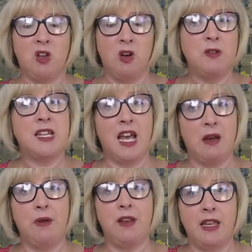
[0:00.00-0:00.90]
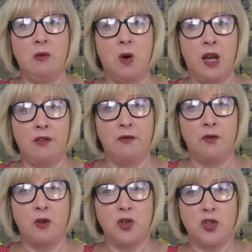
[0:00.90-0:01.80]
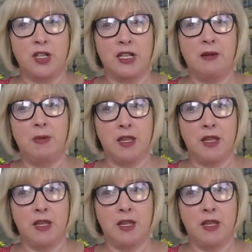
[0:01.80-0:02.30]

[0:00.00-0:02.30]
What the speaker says: going to happen anyway, unfortunately,